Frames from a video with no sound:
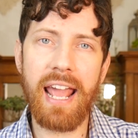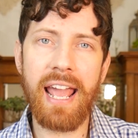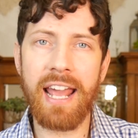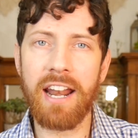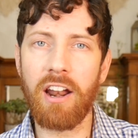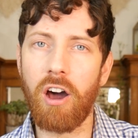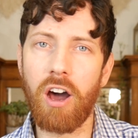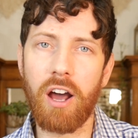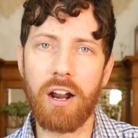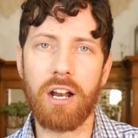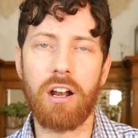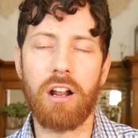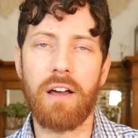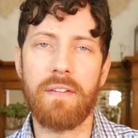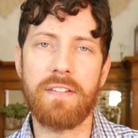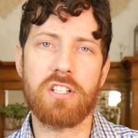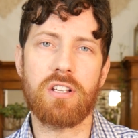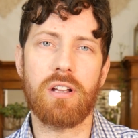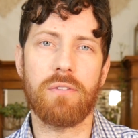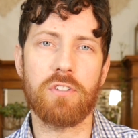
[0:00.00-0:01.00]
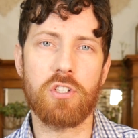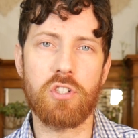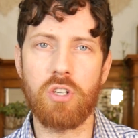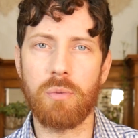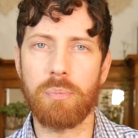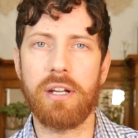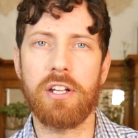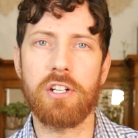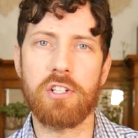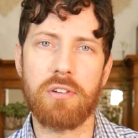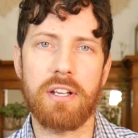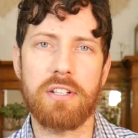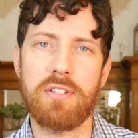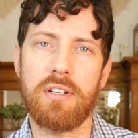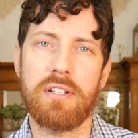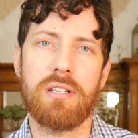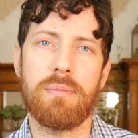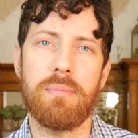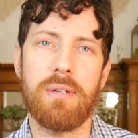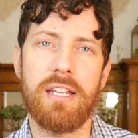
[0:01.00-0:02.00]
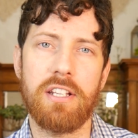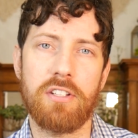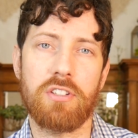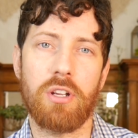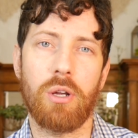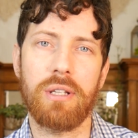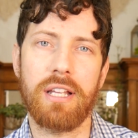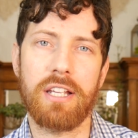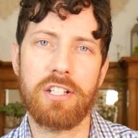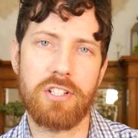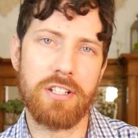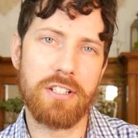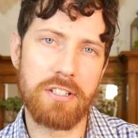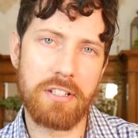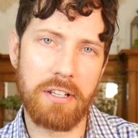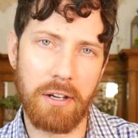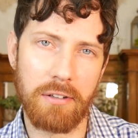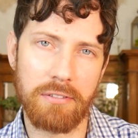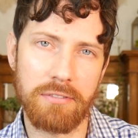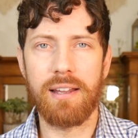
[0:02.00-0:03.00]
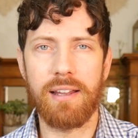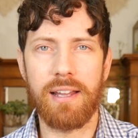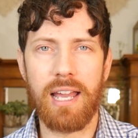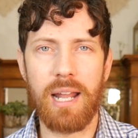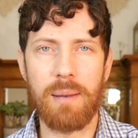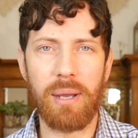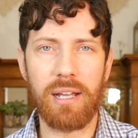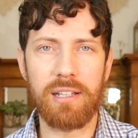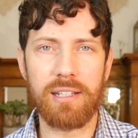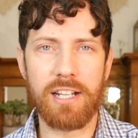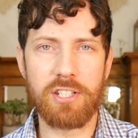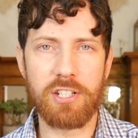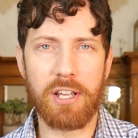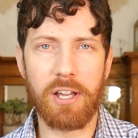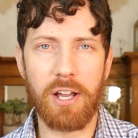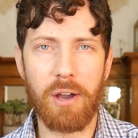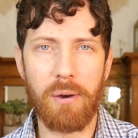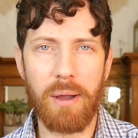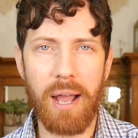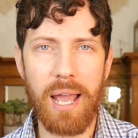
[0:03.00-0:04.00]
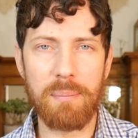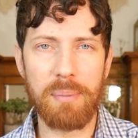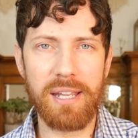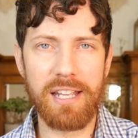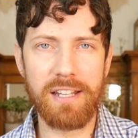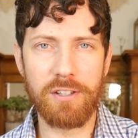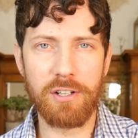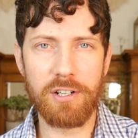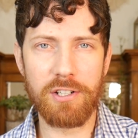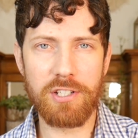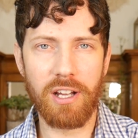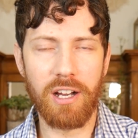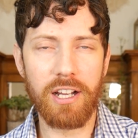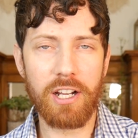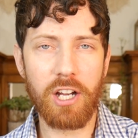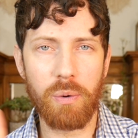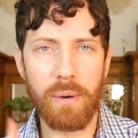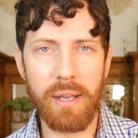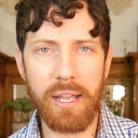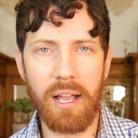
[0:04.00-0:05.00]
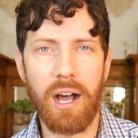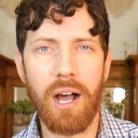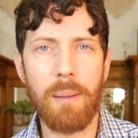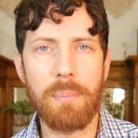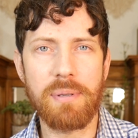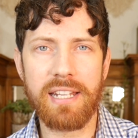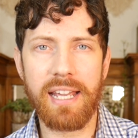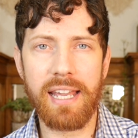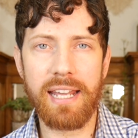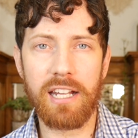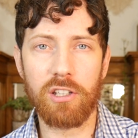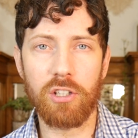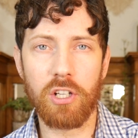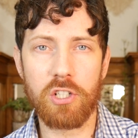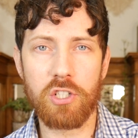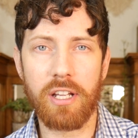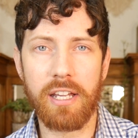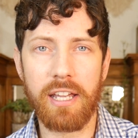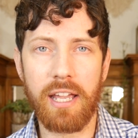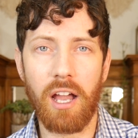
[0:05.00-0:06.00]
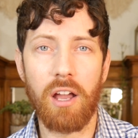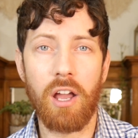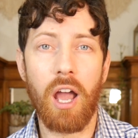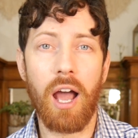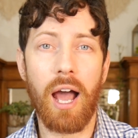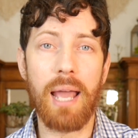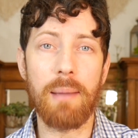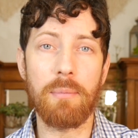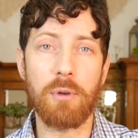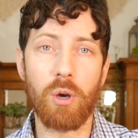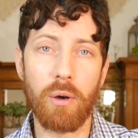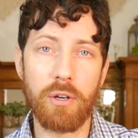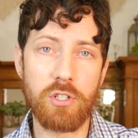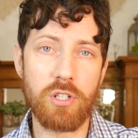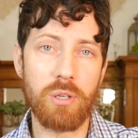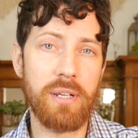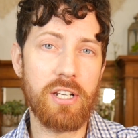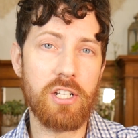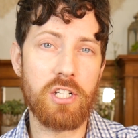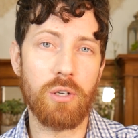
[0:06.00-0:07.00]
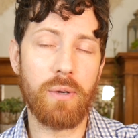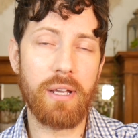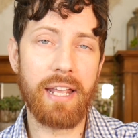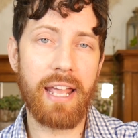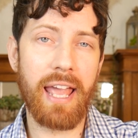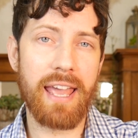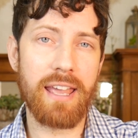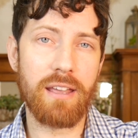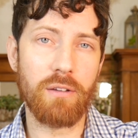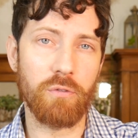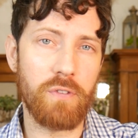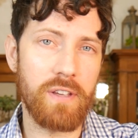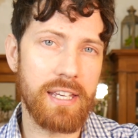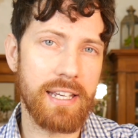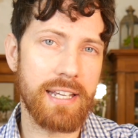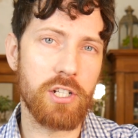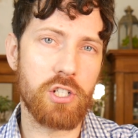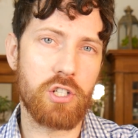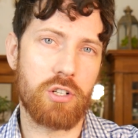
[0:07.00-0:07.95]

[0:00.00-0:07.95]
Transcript: And on and on, this stuff is super interesting to me, so let's just go. And by let's go, I mean, there's a quick update. It looks like I'm going to be doing a vegan